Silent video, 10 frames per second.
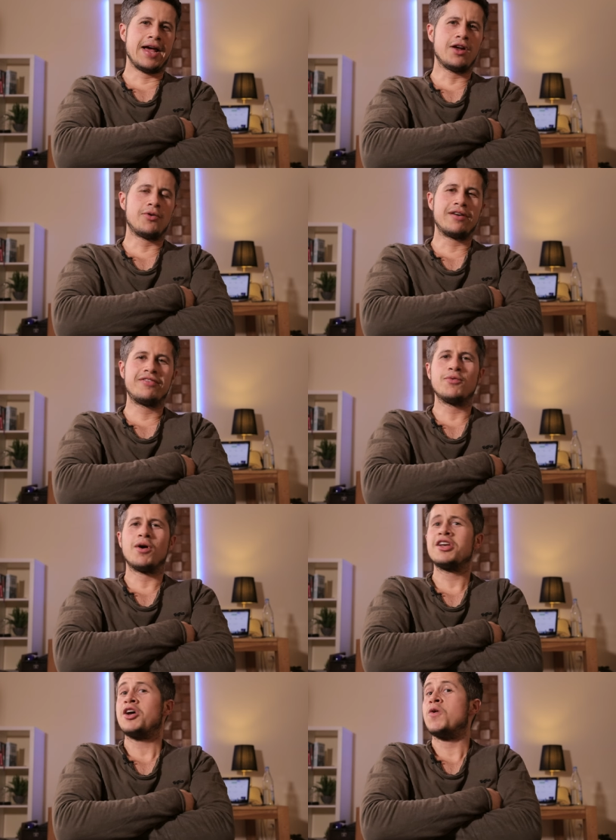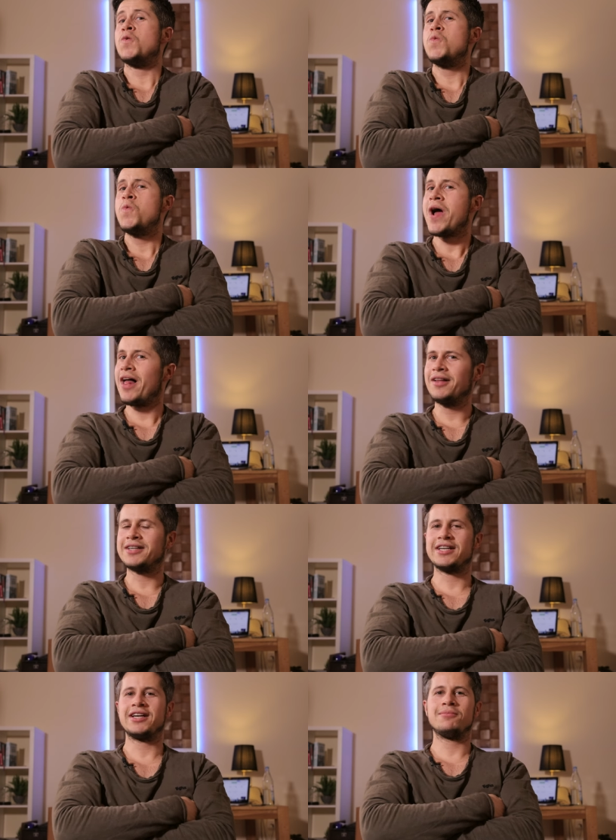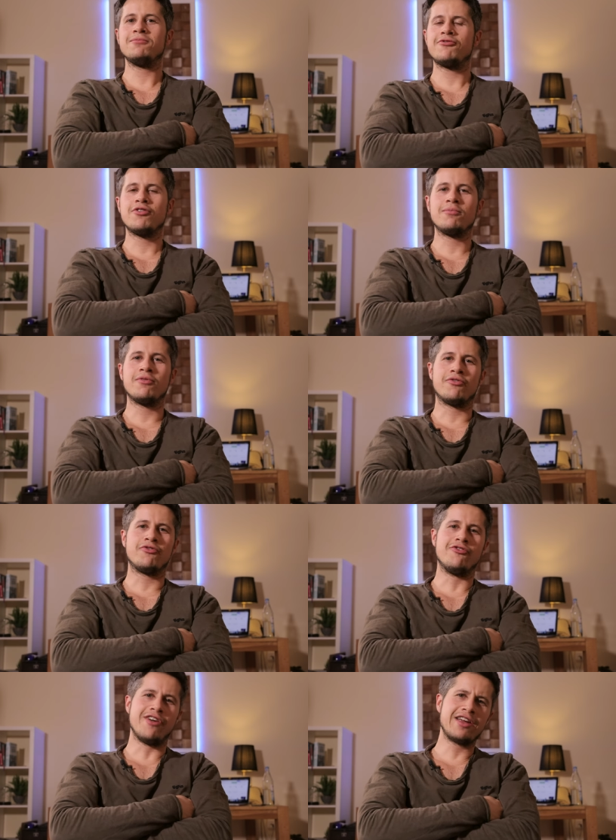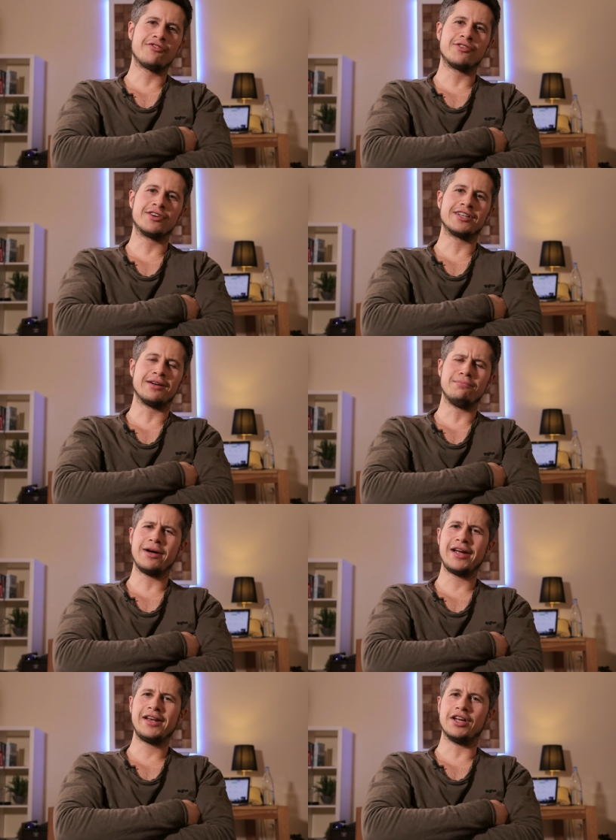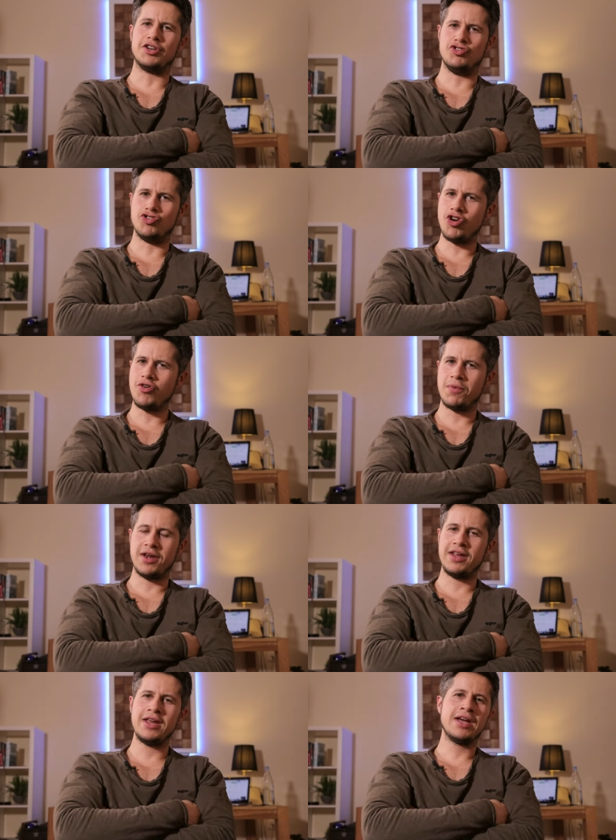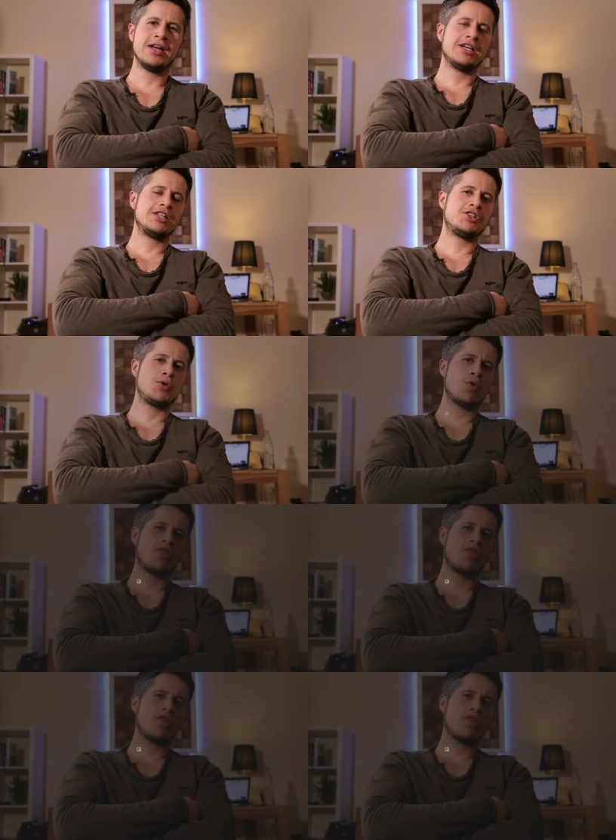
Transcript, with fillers: Hello everyone, welcome from Frankfurt am Main, Germany to